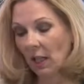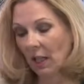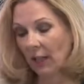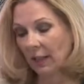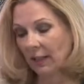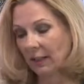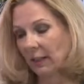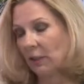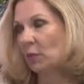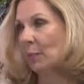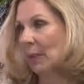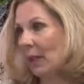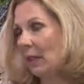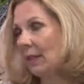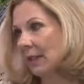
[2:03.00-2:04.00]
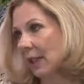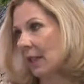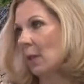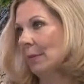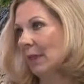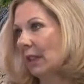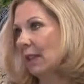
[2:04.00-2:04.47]
as spinels are
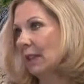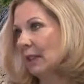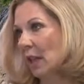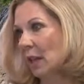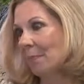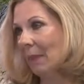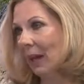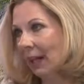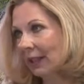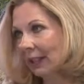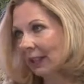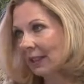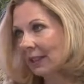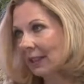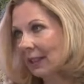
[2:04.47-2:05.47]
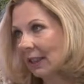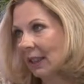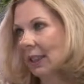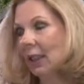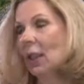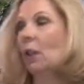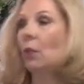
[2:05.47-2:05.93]
coming in the same mines,
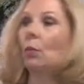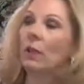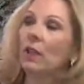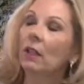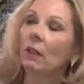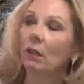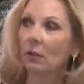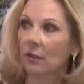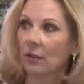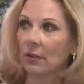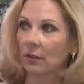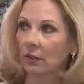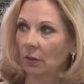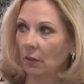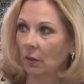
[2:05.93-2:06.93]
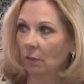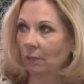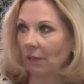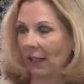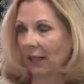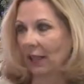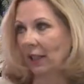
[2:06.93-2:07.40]
we also
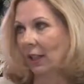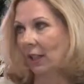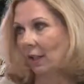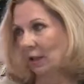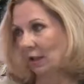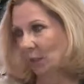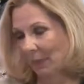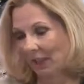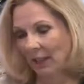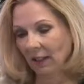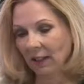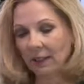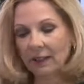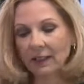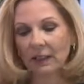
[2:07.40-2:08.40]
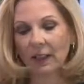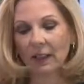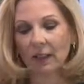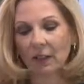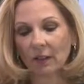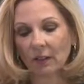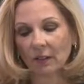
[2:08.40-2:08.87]
buy spinels,
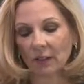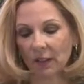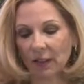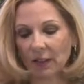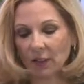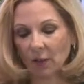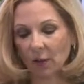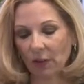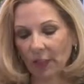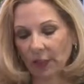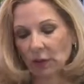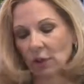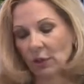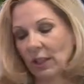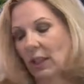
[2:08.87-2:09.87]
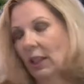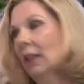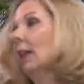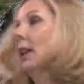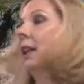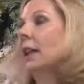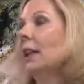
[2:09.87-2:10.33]
like this collection here.